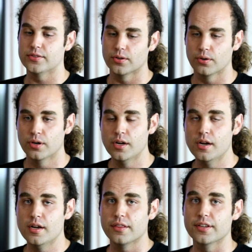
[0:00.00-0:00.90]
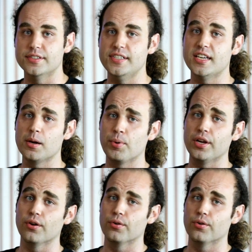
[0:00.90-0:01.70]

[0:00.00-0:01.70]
So the CK byte